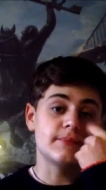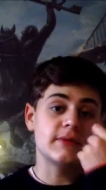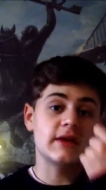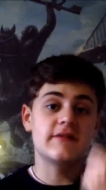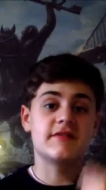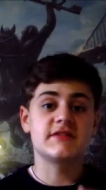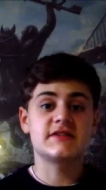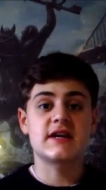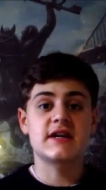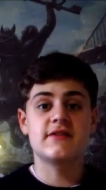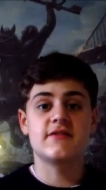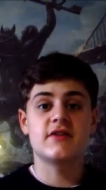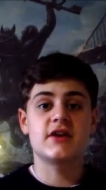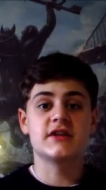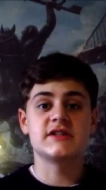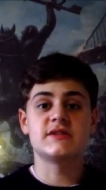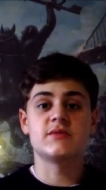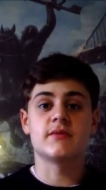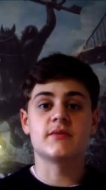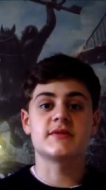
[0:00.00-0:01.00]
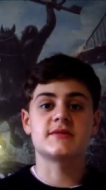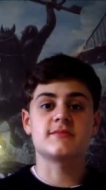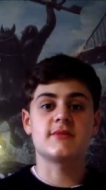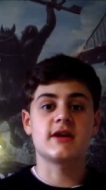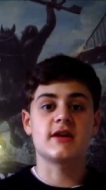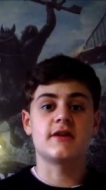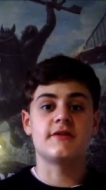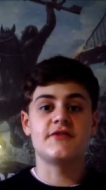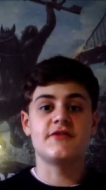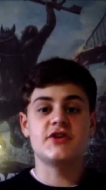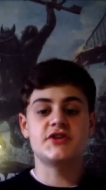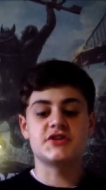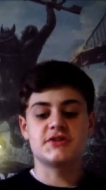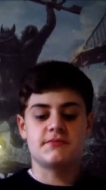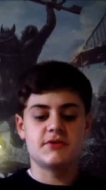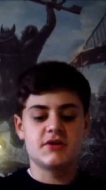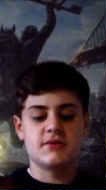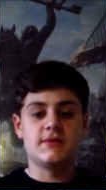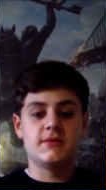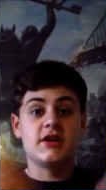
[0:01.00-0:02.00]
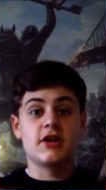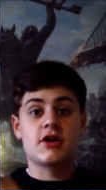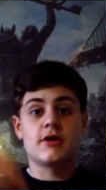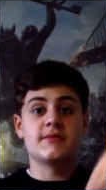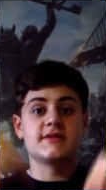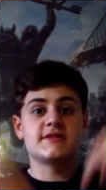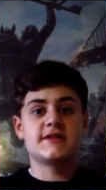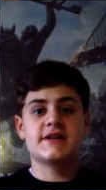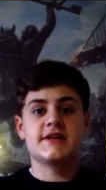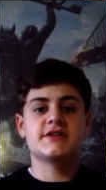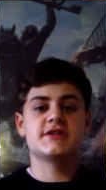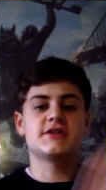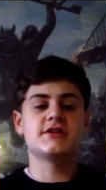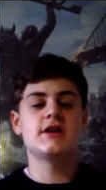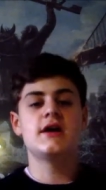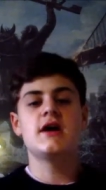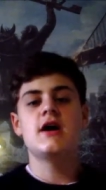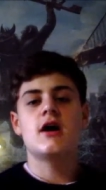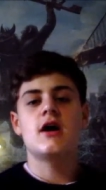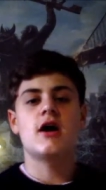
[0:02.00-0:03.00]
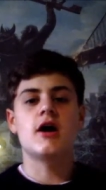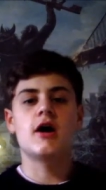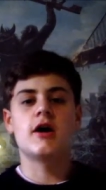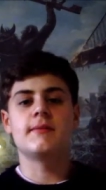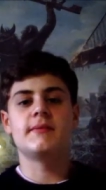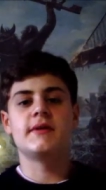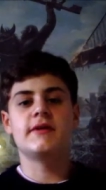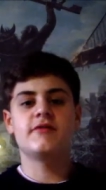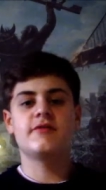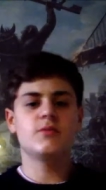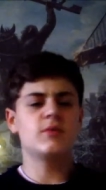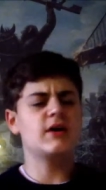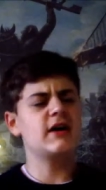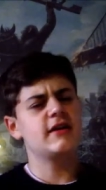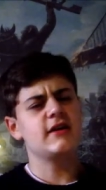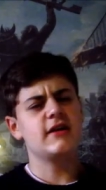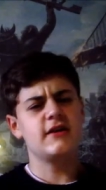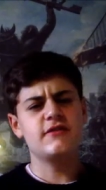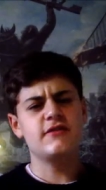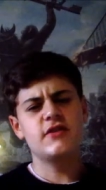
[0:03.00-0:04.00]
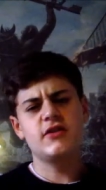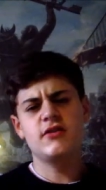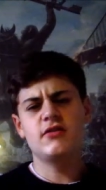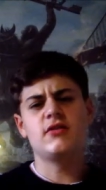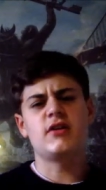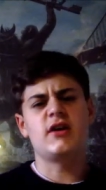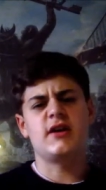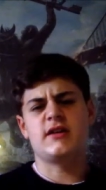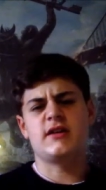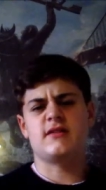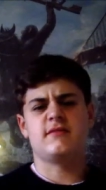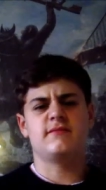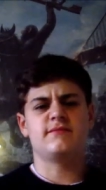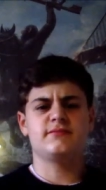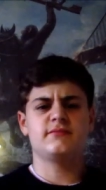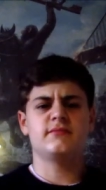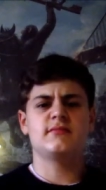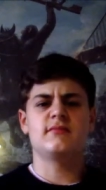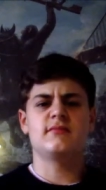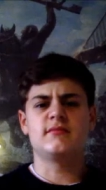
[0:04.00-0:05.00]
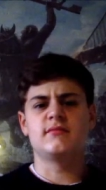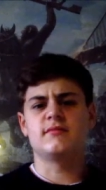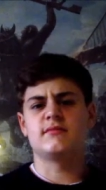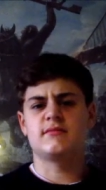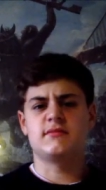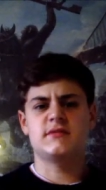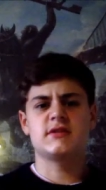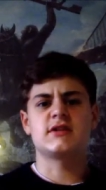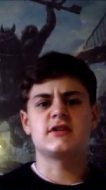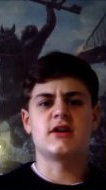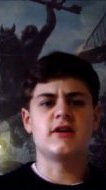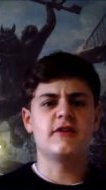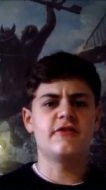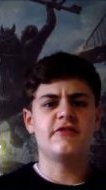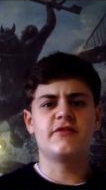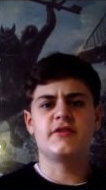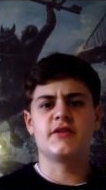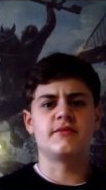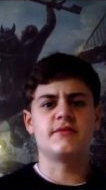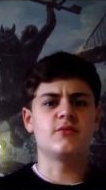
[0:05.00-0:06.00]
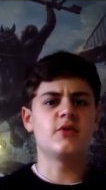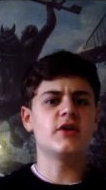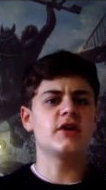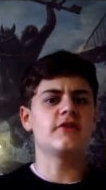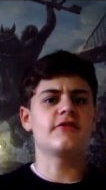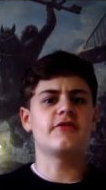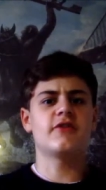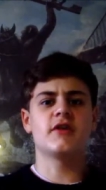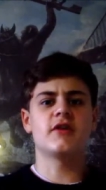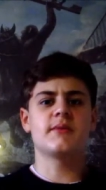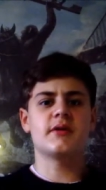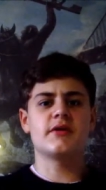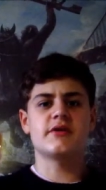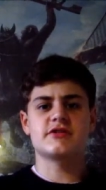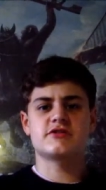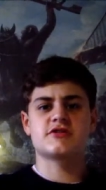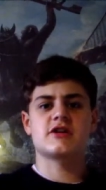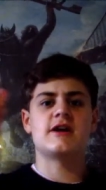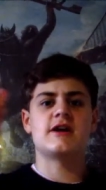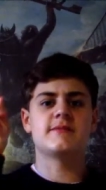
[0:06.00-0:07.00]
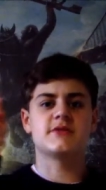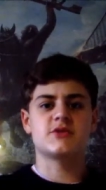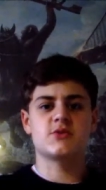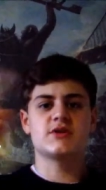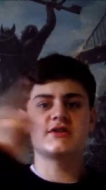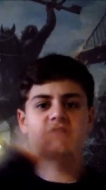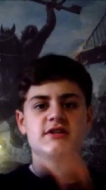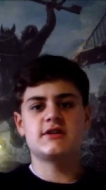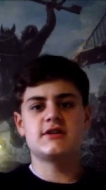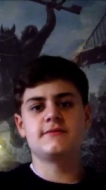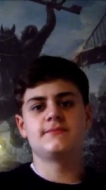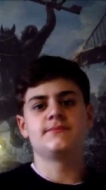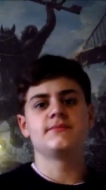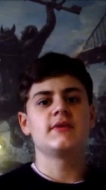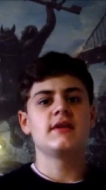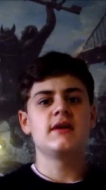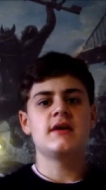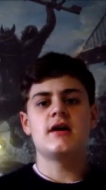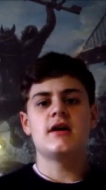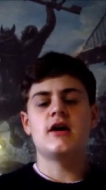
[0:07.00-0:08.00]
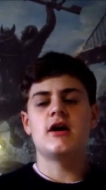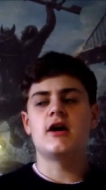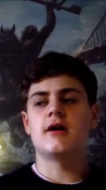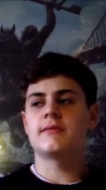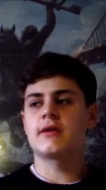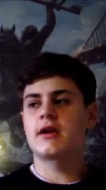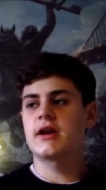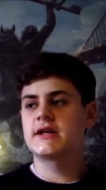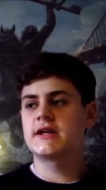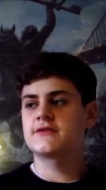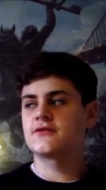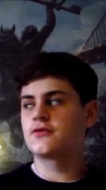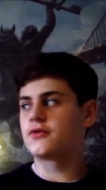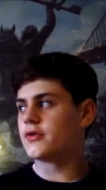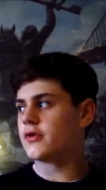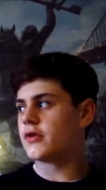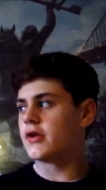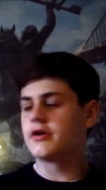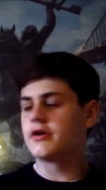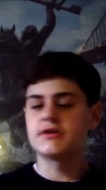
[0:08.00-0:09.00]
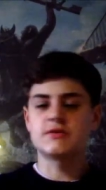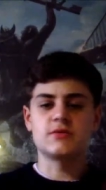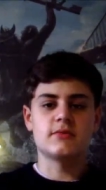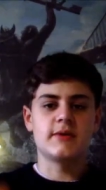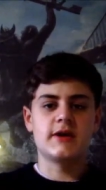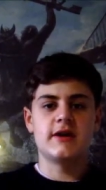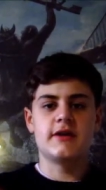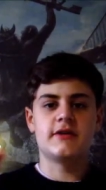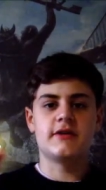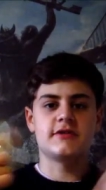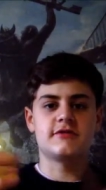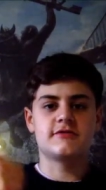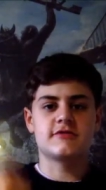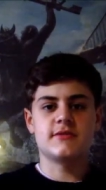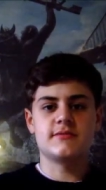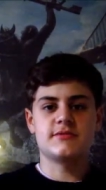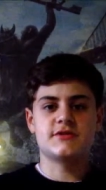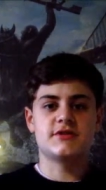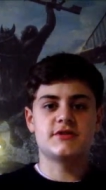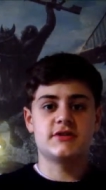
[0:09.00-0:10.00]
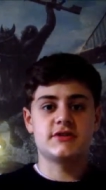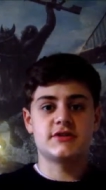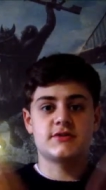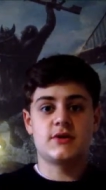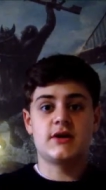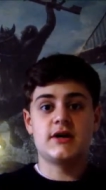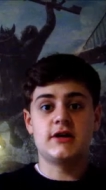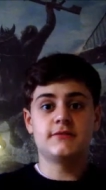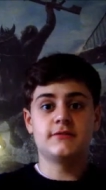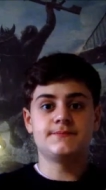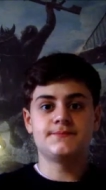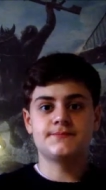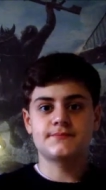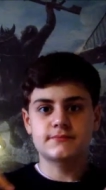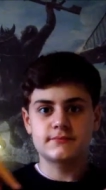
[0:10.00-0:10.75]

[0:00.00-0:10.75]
If there's any videos you want me to make in the future, put them in the comment section. And if you like stuff, then why not follow me on Instagram and Twitter. Links for all of those will be in the description as well.